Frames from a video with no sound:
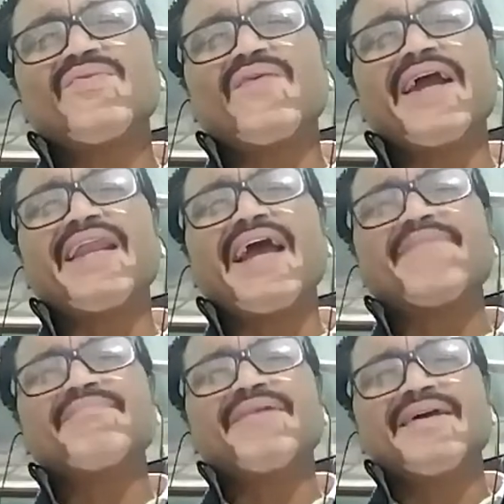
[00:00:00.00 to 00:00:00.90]
While I
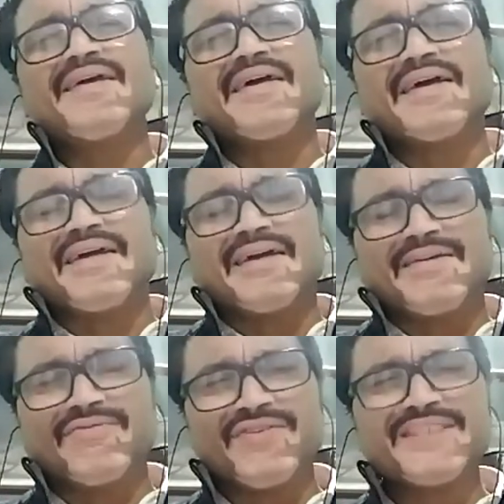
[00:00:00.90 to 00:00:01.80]
am
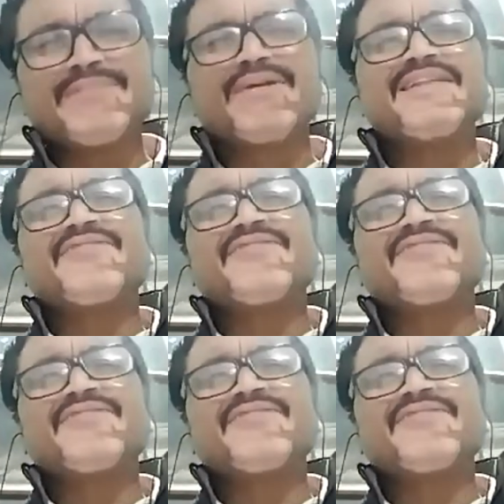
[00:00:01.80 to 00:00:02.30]
visible in